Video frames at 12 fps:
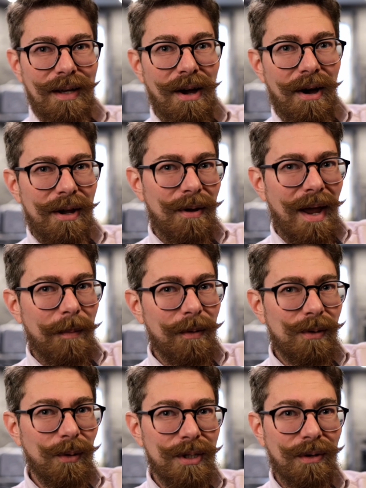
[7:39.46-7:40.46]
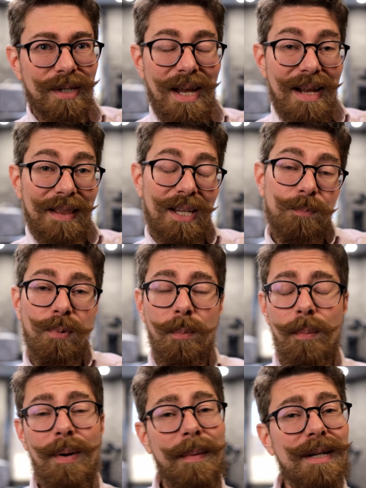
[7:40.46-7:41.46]
guy who came up with Toys R Us, that's
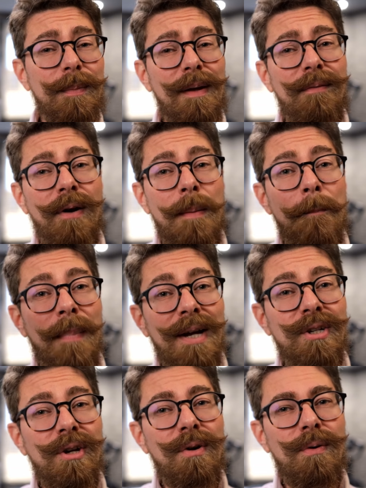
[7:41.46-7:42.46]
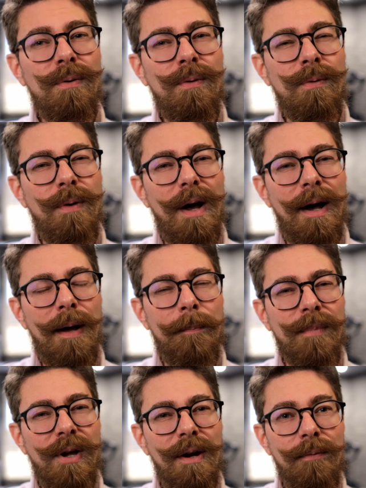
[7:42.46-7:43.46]
probably meant to be a very magical
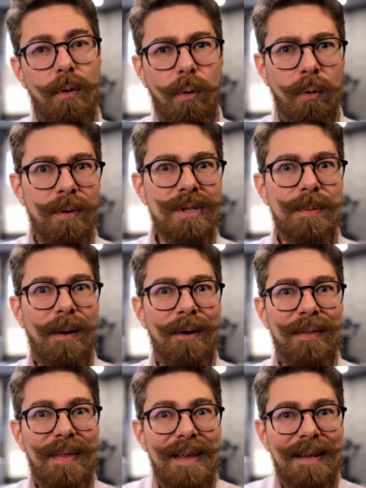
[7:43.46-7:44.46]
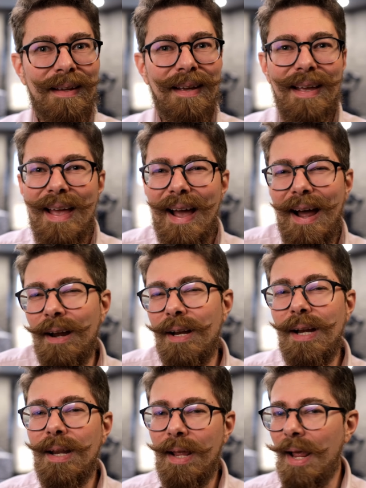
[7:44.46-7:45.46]
kind of awe-inspiring thing, and I
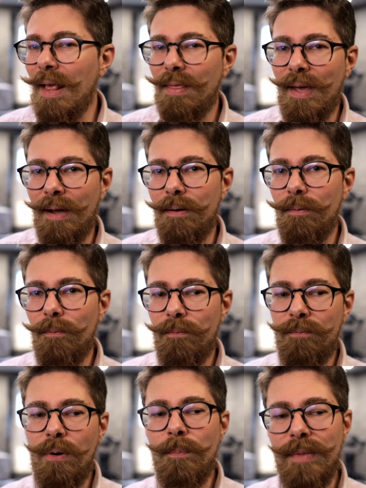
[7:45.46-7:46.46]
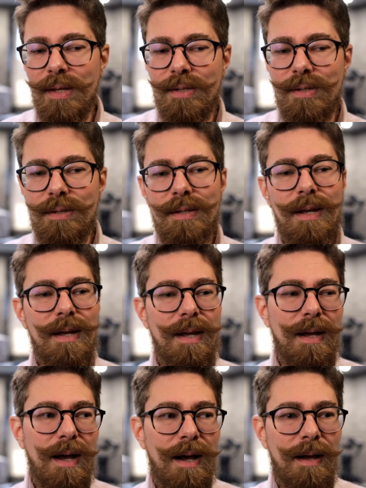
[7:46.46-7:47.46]
didn't get that from this.
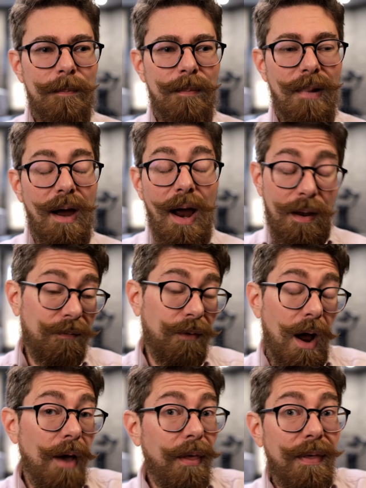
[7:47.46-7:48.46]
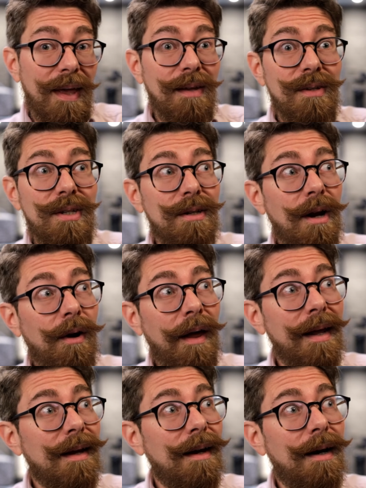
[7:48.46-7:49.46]
For other things, you know,
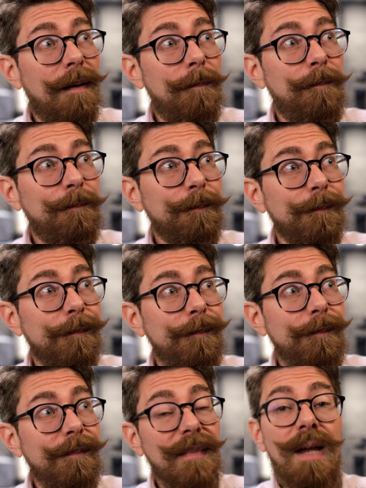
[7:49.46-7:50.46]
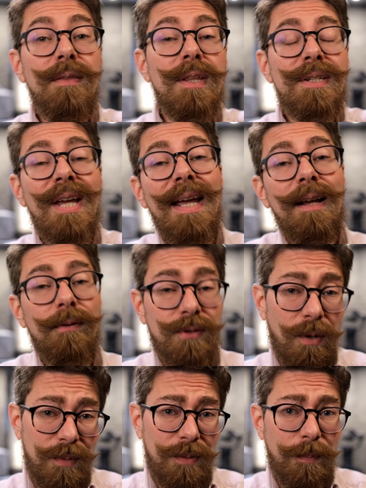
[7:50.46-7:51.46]
like the tale of
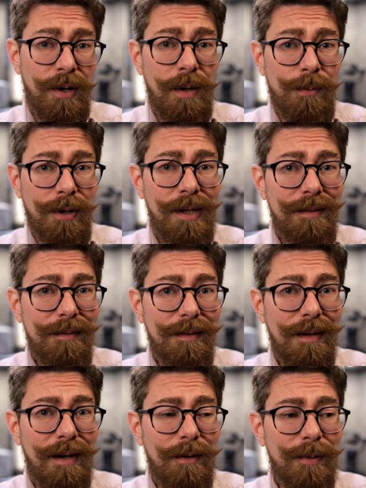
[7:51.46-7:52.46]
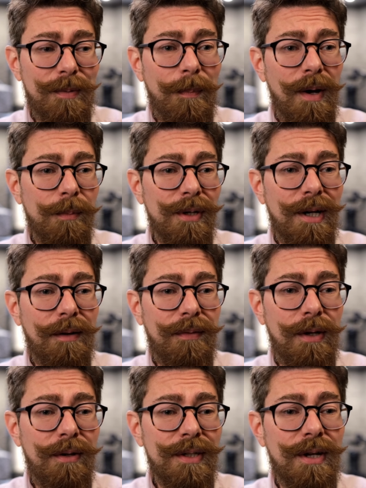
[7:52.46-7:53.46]
Thomas Burberry, which Burberry did a
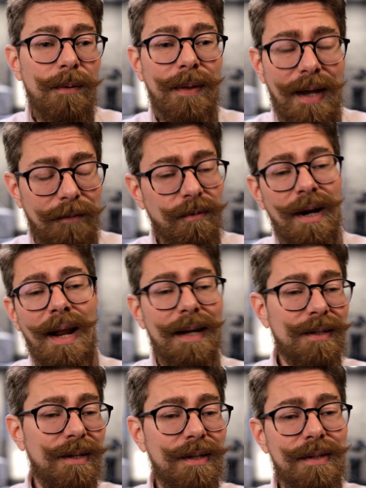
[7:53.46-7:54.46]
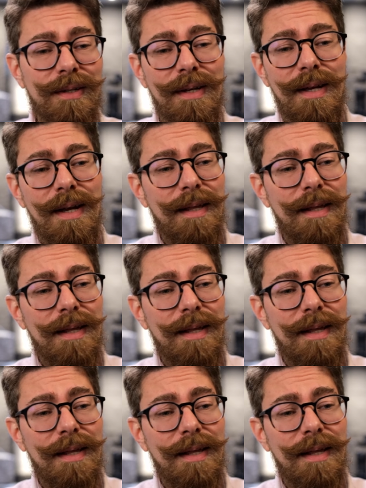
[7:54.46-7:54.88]
few years ago, where they had real actors,